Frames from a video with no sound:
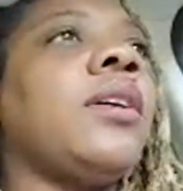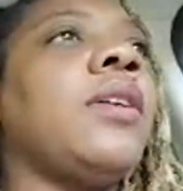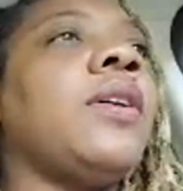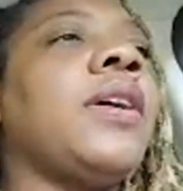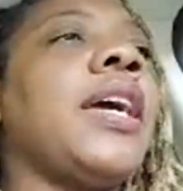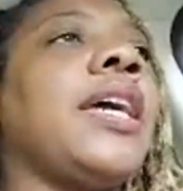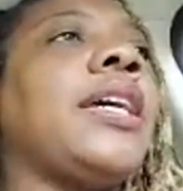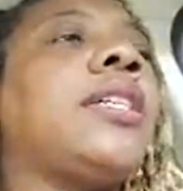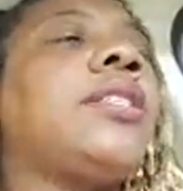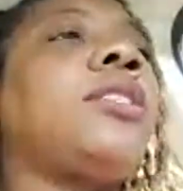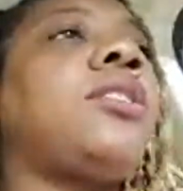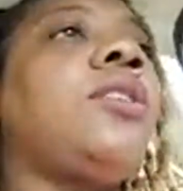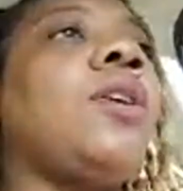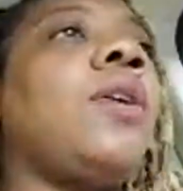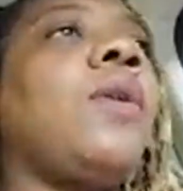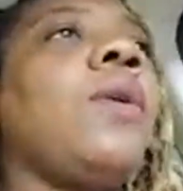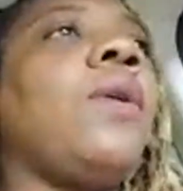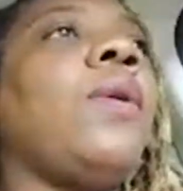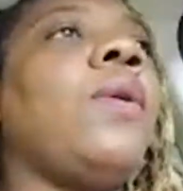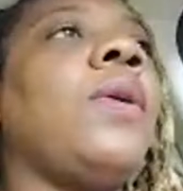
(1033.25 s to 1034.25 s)
Okay,
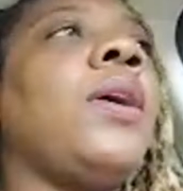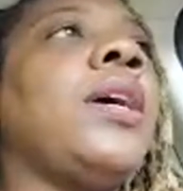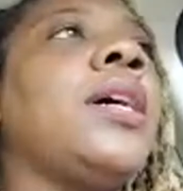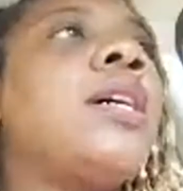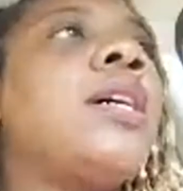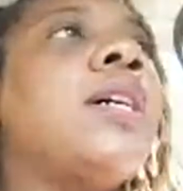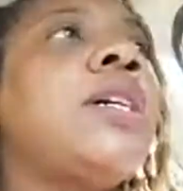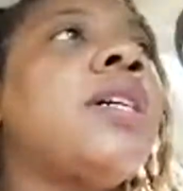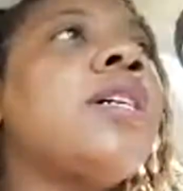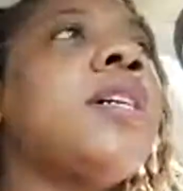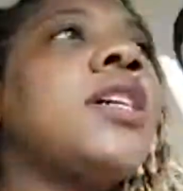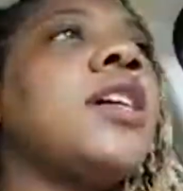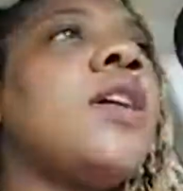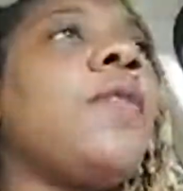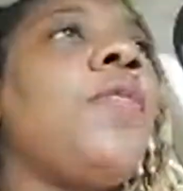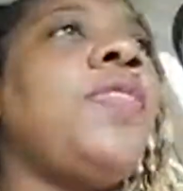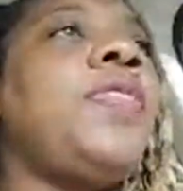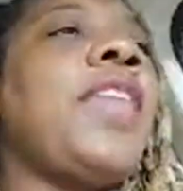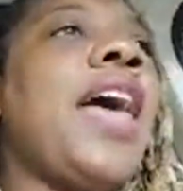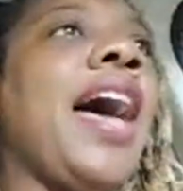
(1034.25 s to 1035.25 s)
so
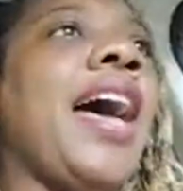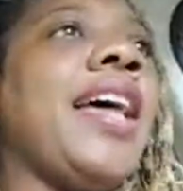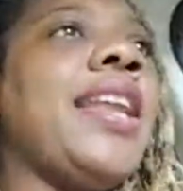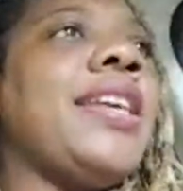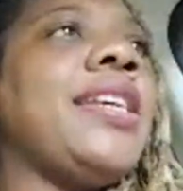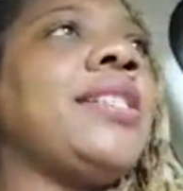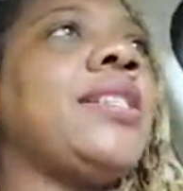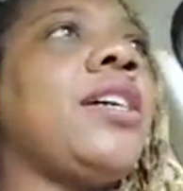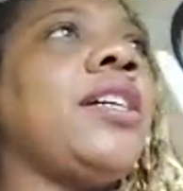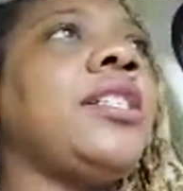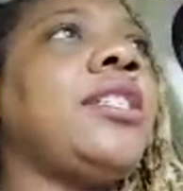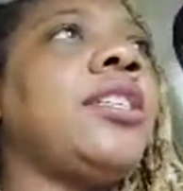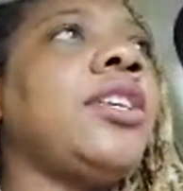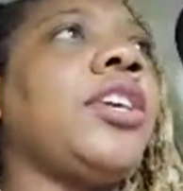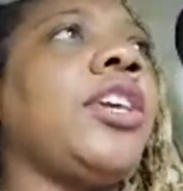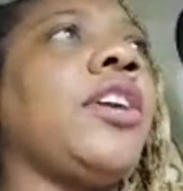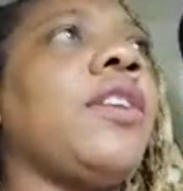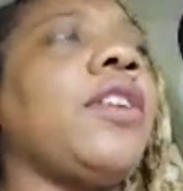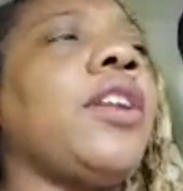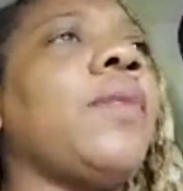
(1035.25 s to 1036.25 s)
that is on
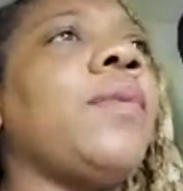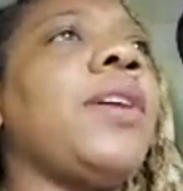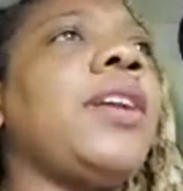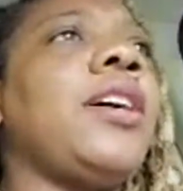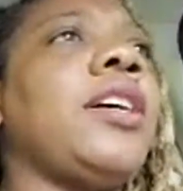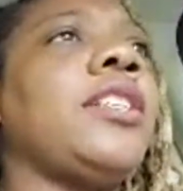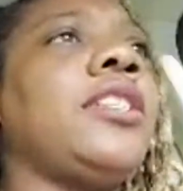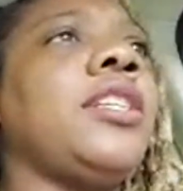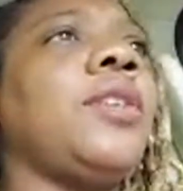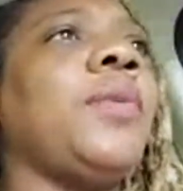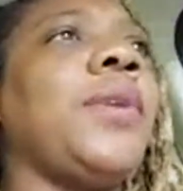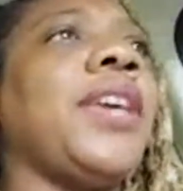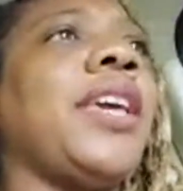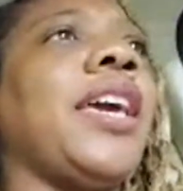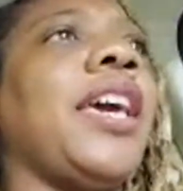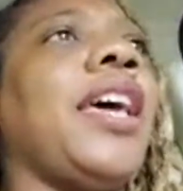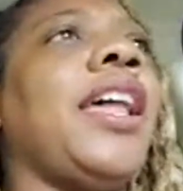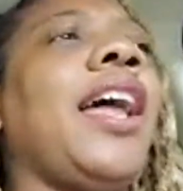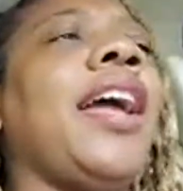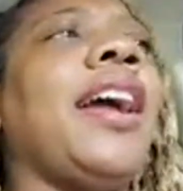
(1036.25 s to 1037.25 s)
security. What else did
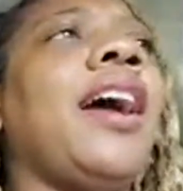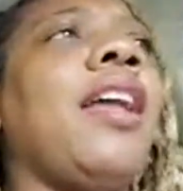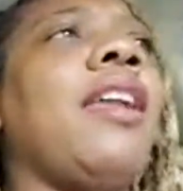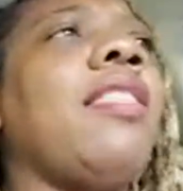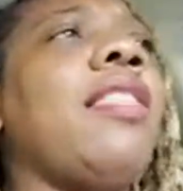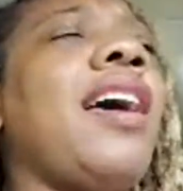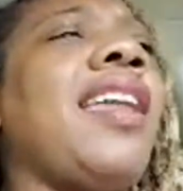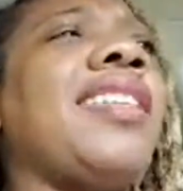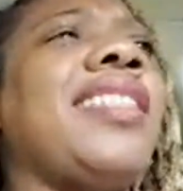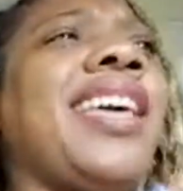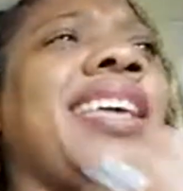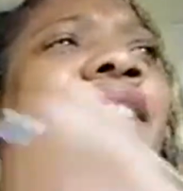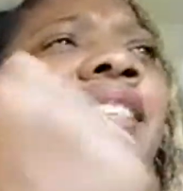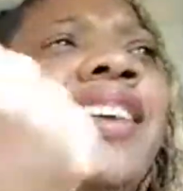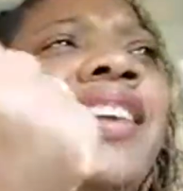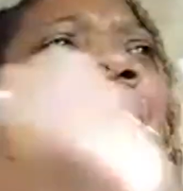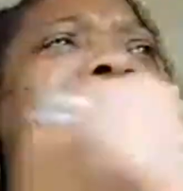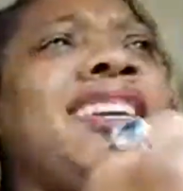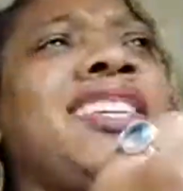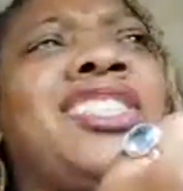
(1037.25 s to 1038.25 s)
we get? I got a lot of,
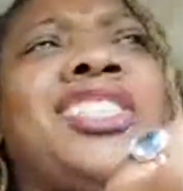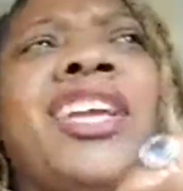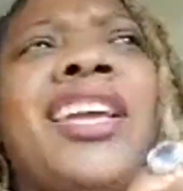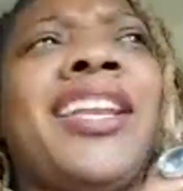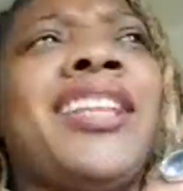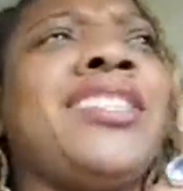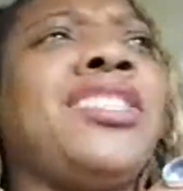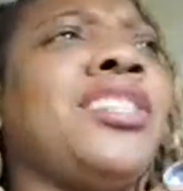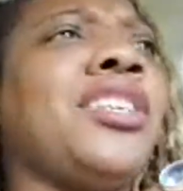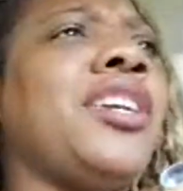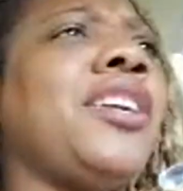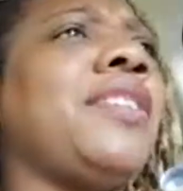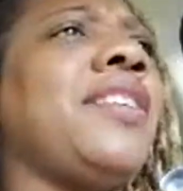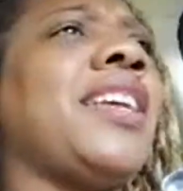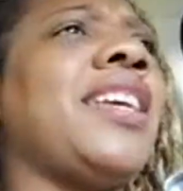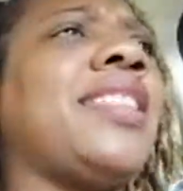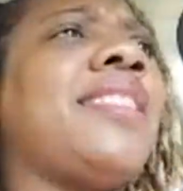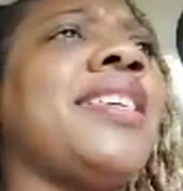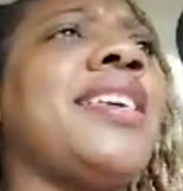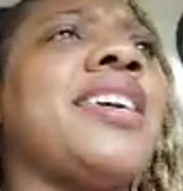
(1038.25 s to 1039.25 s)
the keychain
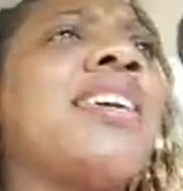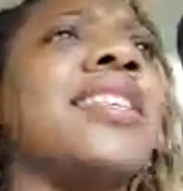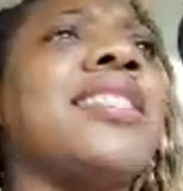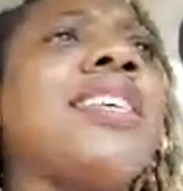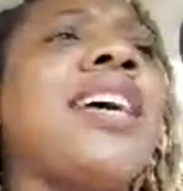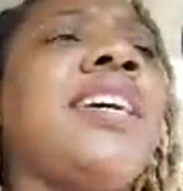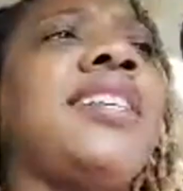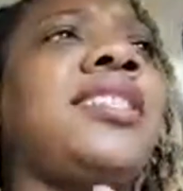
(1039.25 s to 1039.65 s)
security things.